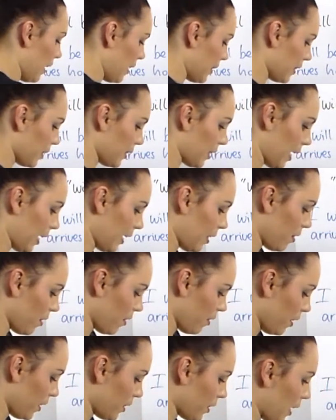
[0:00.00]
let's say
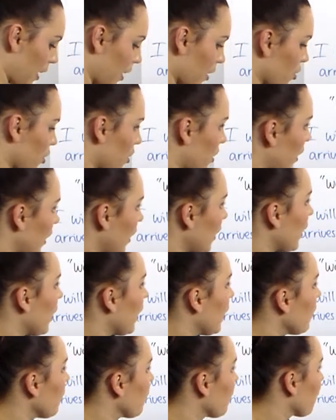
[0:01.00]
that this action
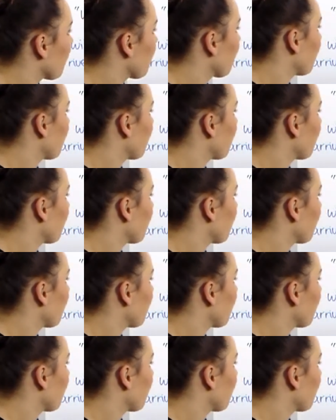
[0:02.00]
here,